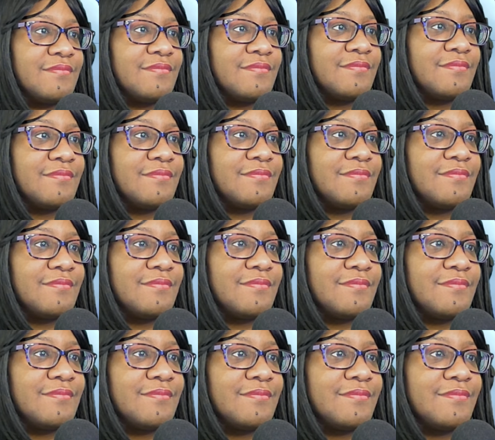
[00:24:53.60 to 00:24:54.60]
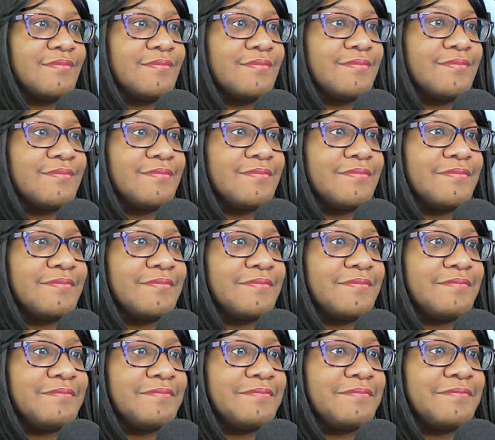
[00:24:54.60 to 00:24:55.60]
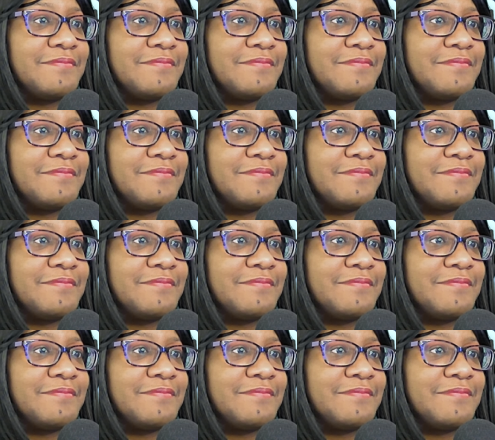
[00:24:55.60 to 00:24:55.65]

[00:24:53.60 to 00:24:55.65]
(no one is talking)